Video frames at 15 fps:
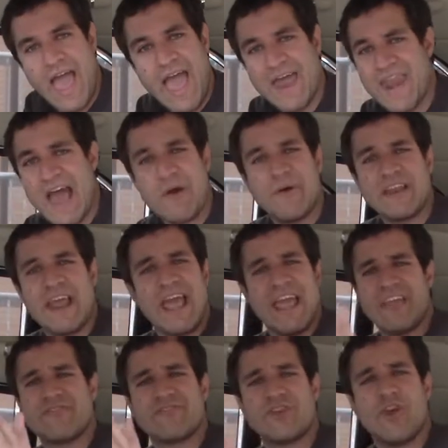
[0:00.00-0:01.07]
and now it,
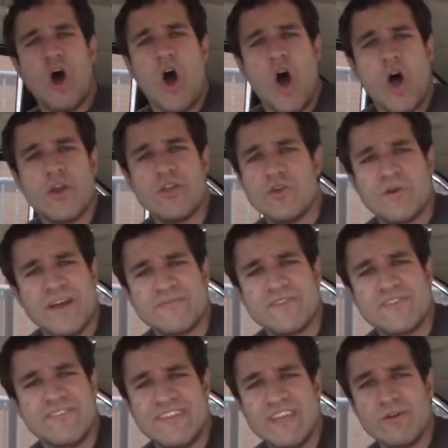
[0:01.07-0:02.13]
it's gone. You don't
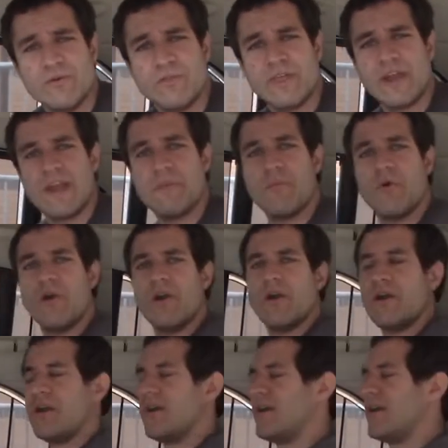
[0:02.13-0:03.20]
have to deal with it anymore.